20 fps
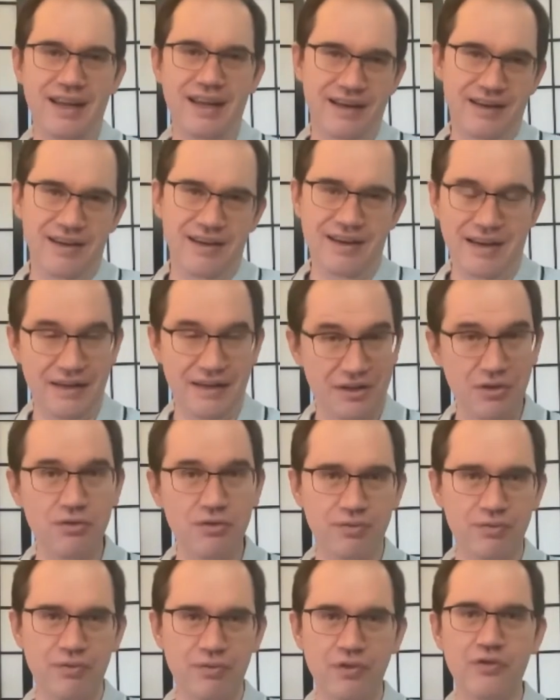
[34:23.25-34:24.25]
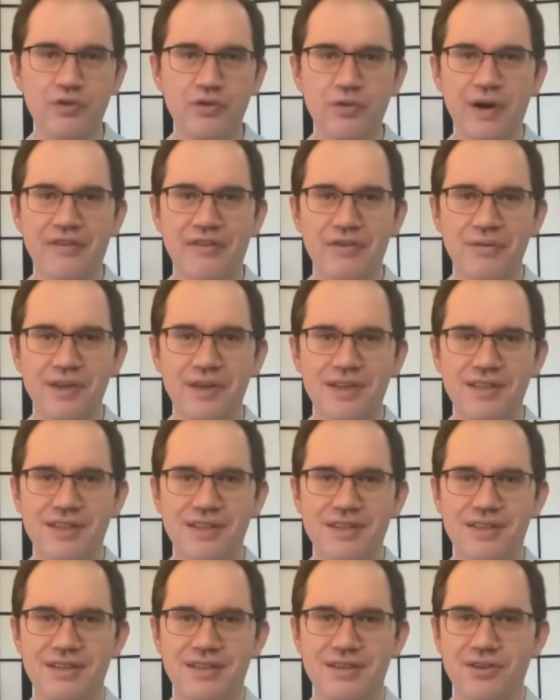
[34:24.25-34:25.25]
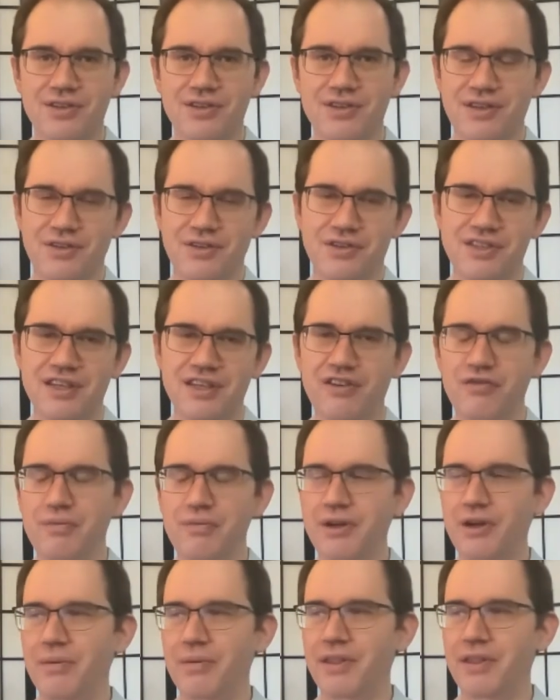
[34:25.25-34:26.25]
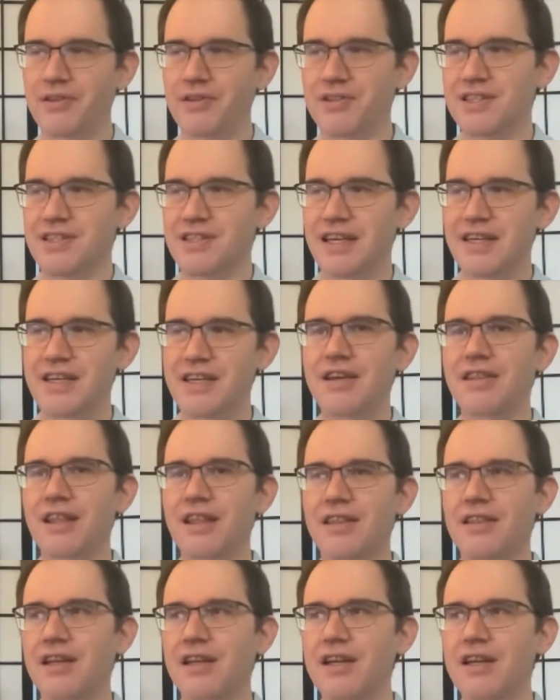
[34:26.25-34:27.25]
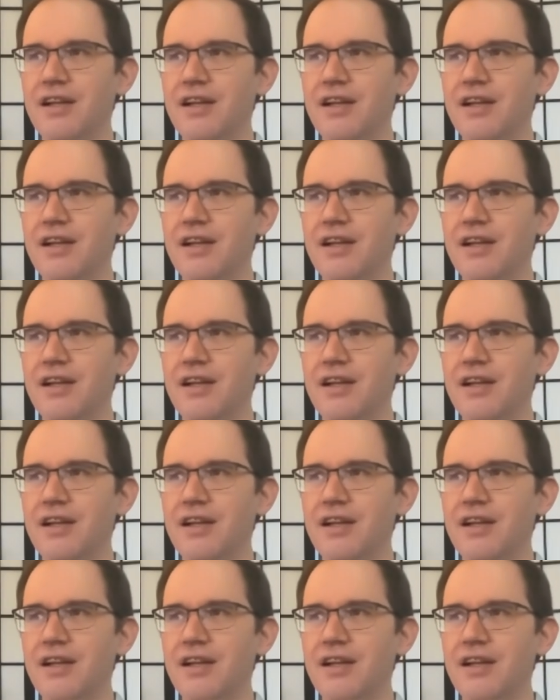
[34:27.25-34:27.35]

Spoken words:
and you've moved away from this yourself, Bill, but there's this idea that